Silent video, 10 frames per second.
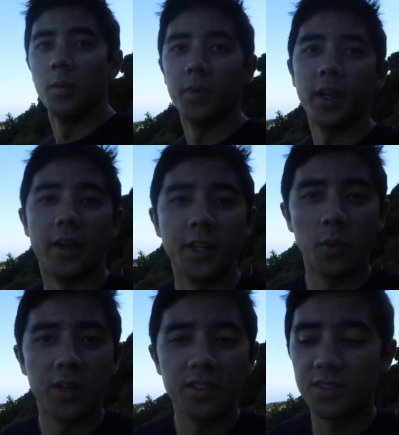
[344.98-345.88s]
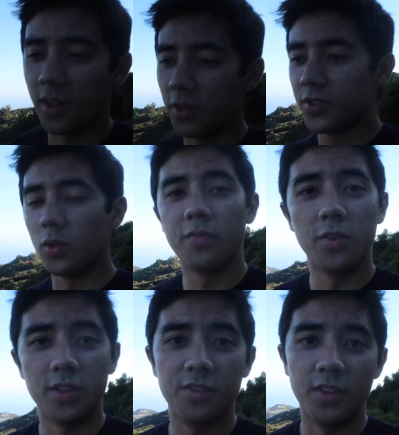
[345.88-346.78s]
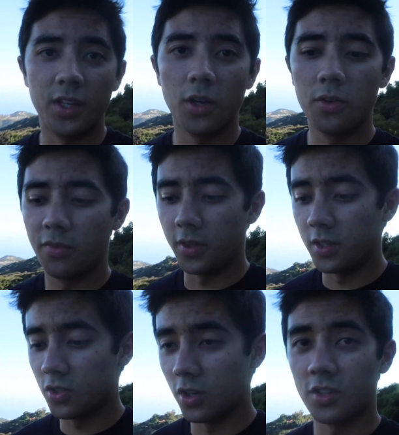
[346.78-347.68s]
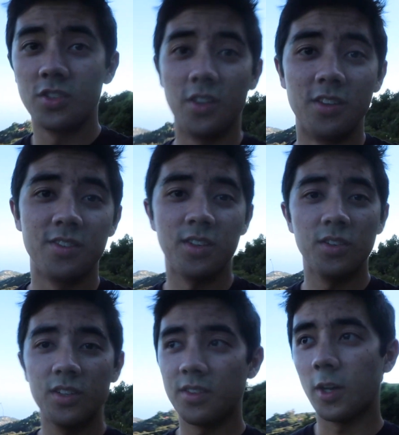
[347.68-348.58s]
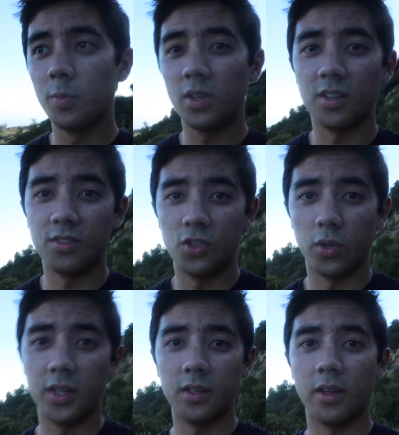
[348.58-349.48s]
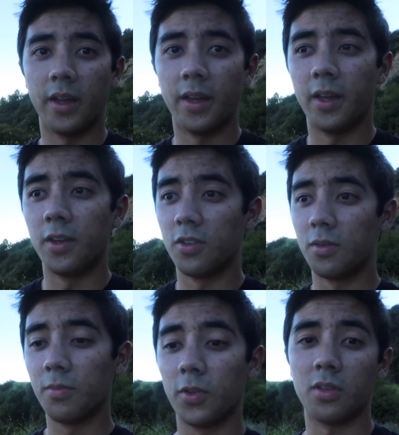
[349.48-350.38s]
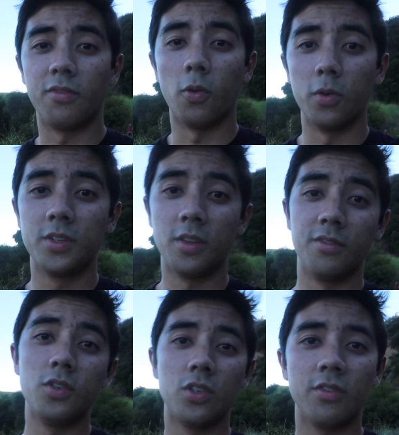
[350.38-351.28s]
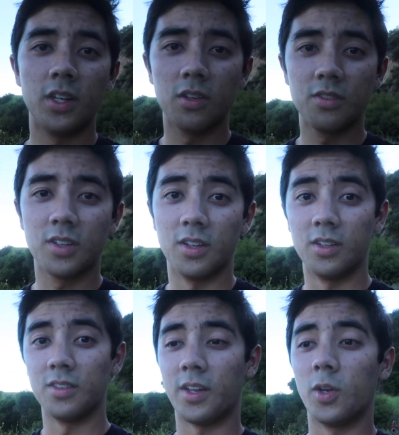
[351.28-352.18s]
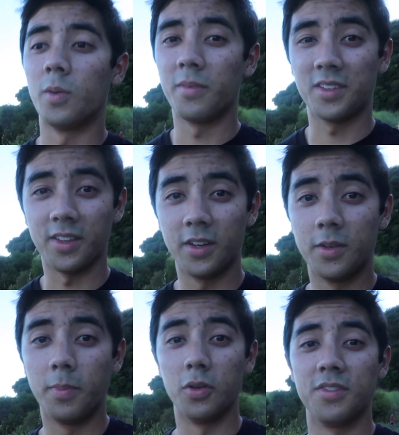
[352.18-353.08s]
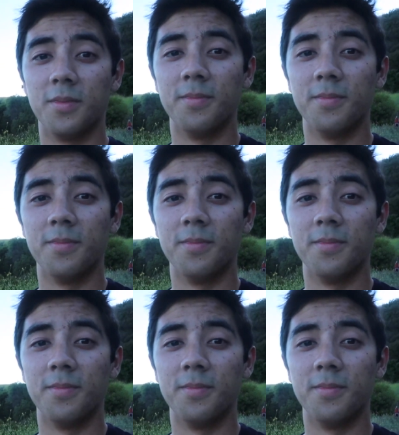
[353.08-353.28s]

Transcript: But yeah, anyways, that'll do it for this video, for the introduction to this series. I hope you guys enjoyed it and are looking forward to the future videos, because I know I'm excited to post